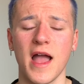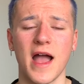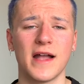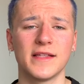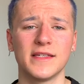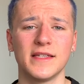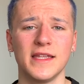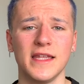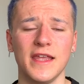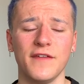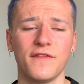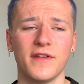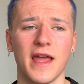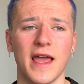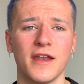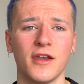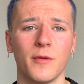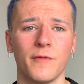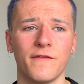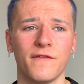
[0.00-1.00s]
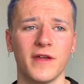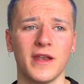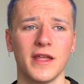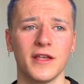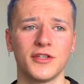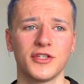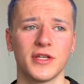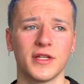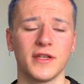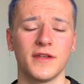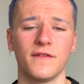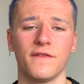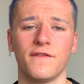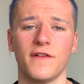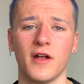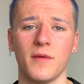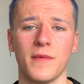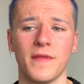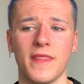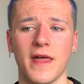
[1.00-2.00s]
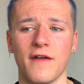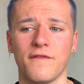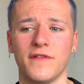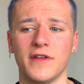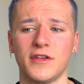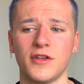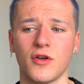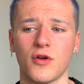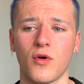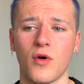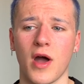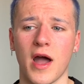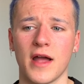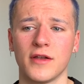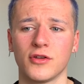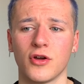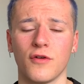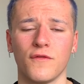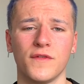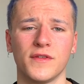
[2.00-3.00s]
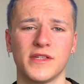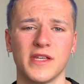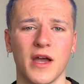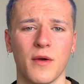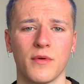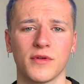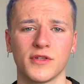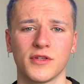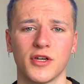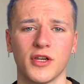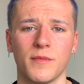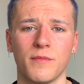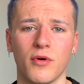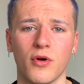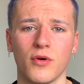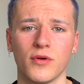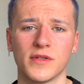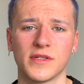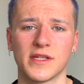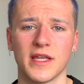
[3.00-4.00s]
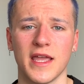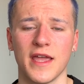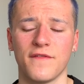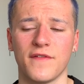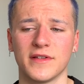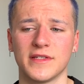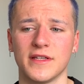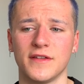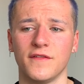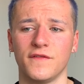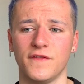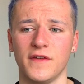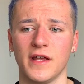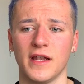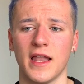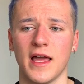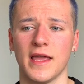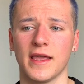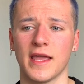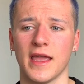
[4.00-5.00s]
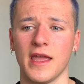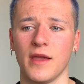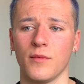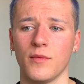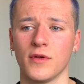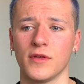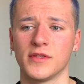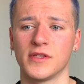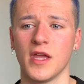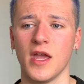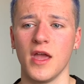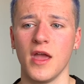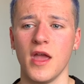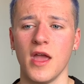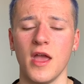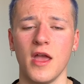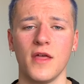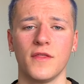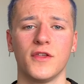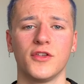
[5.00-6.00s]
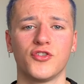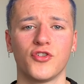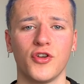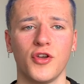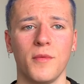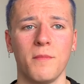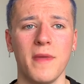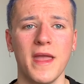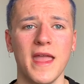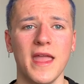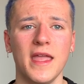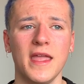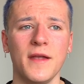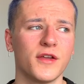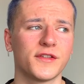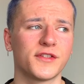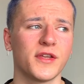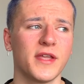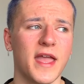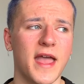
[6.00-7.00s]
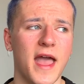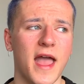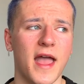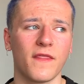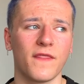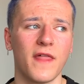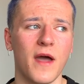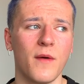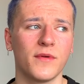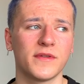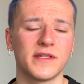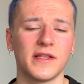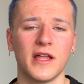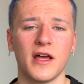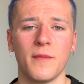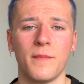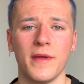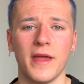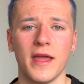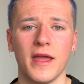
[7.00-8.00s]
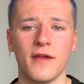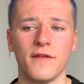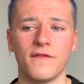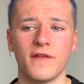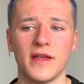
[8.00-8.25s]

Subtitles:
I didn't even end up finishing filming that video and obviously I wasn't going to post it if I didn't feel like it was the true me. So yeah, that was a little bit of